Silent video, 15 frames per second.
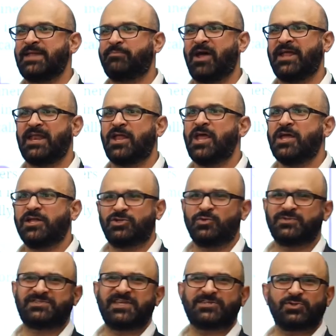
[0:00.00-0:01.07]
that might
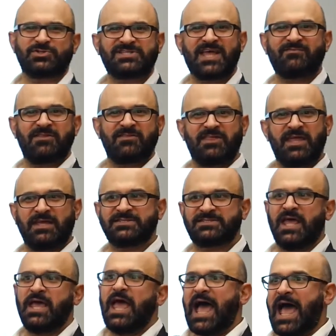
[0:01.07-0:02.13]
do six or seven things
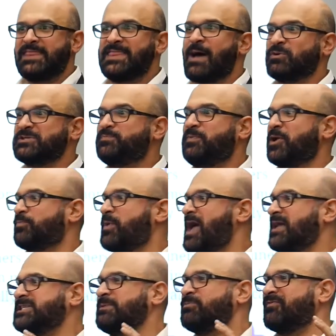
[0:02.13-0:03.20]
and that was built
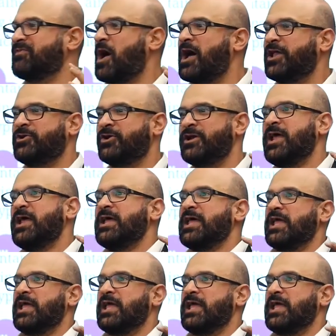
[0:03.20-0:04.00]
by a team of 100,